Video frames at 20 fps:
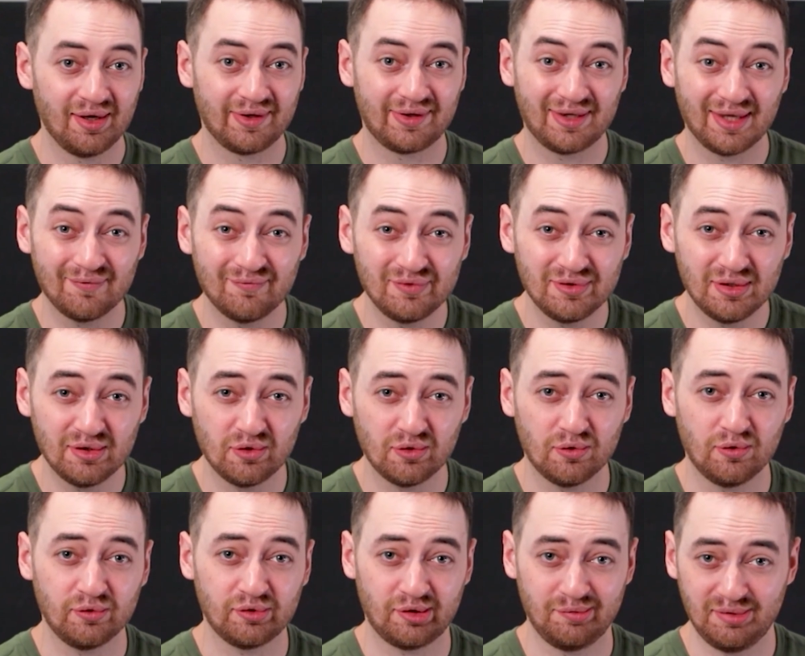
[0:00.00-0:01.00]
a
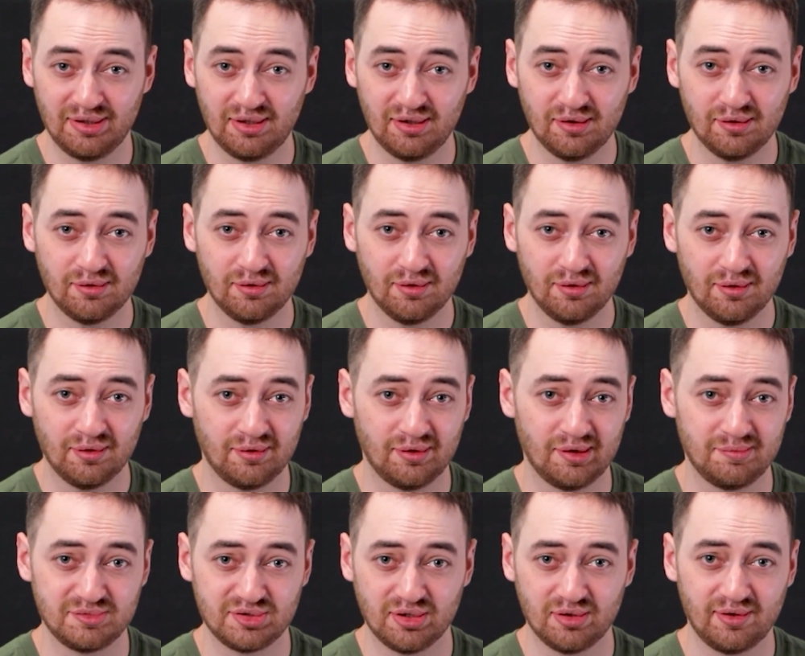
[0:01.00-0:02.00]
70-year-old comedian
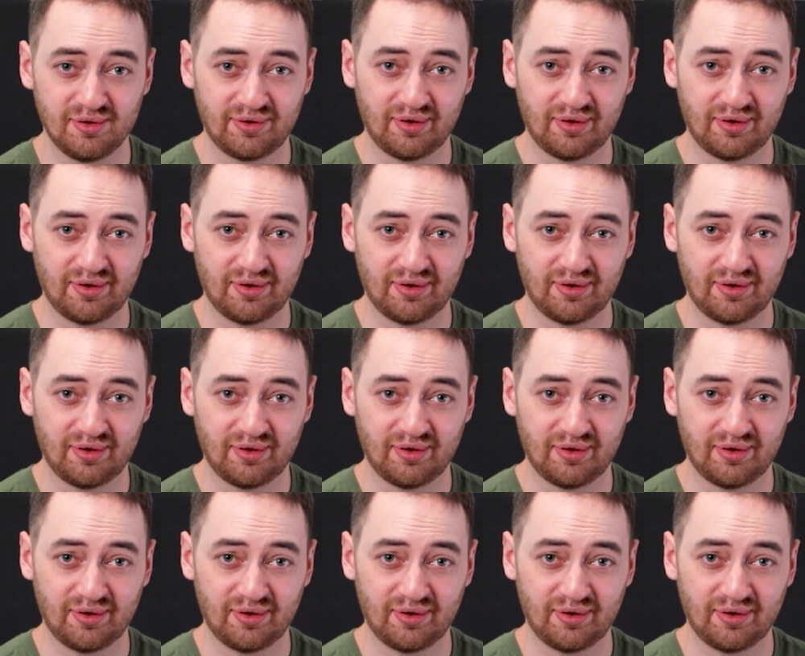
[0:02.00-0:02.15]
named Jerry